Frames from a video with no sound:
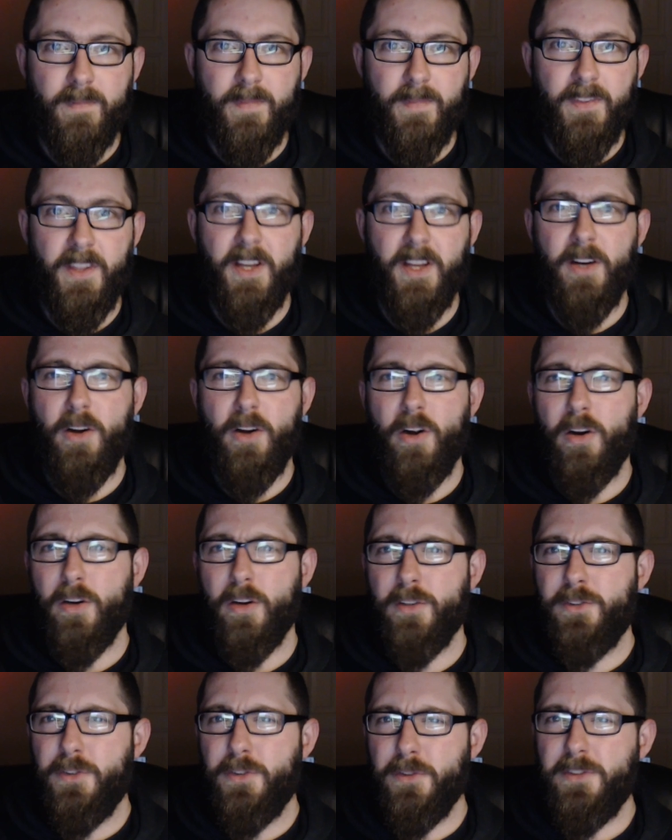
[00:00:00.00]
There
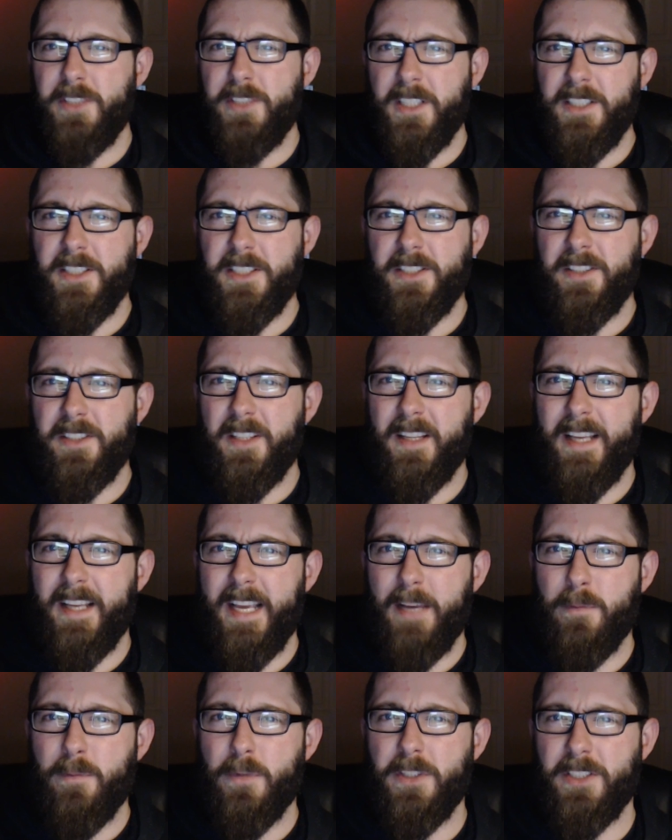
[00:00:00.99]
are two changes to the
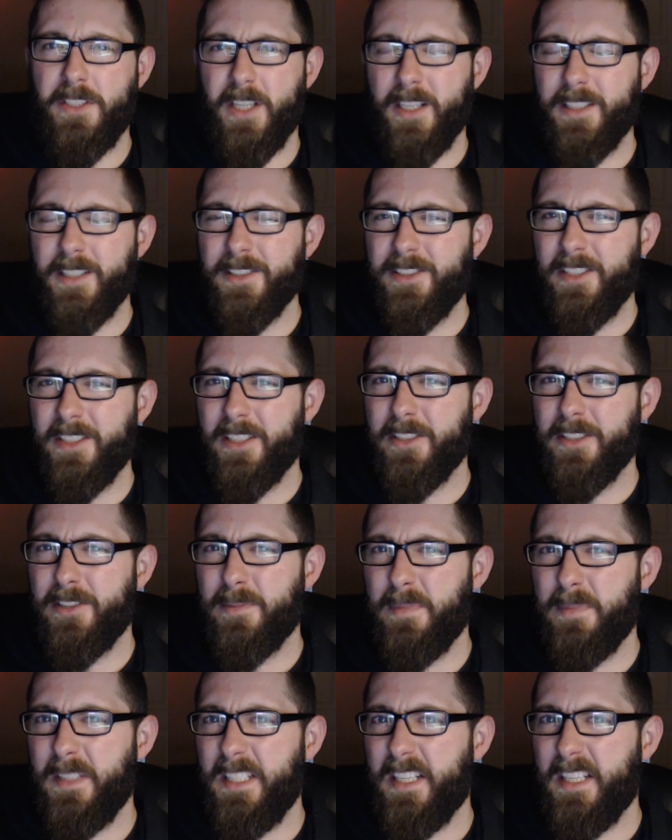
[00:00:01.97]
game which I consider
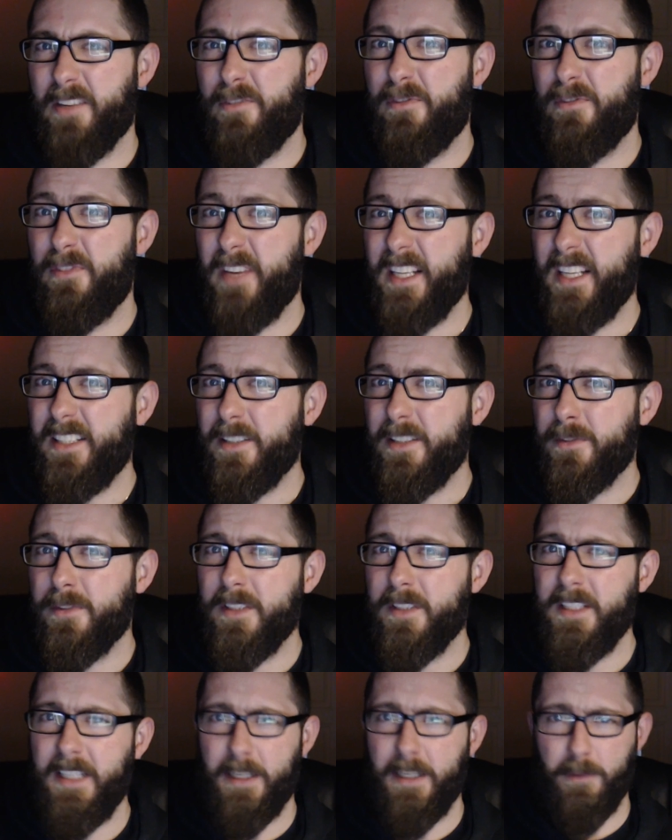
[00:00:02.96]
to be
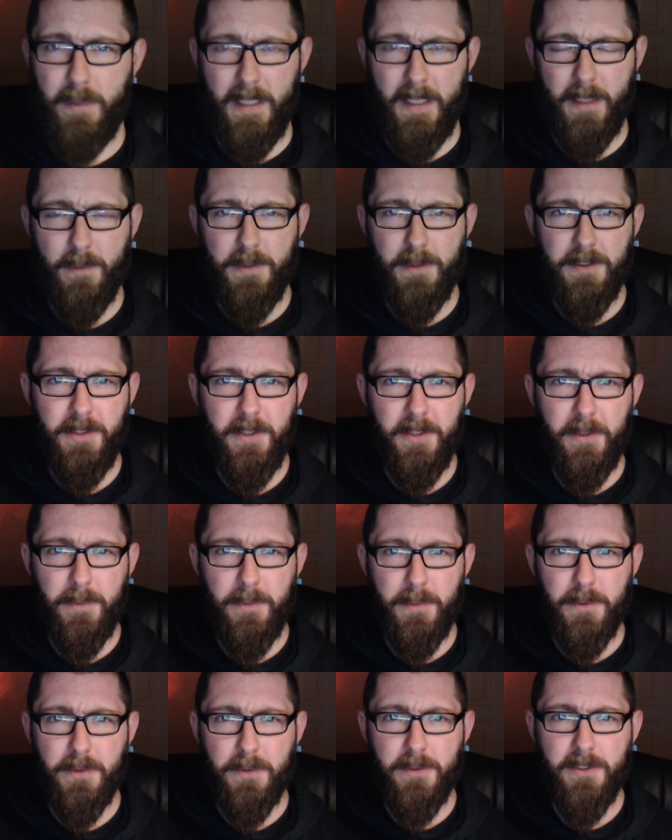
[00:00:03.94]
effectively irrelevant to the
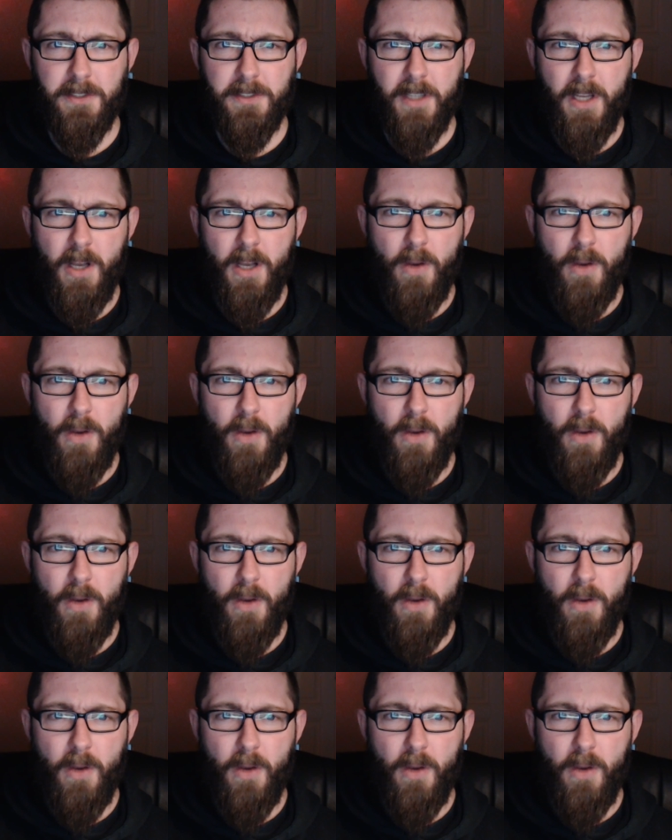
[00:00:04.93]
rules.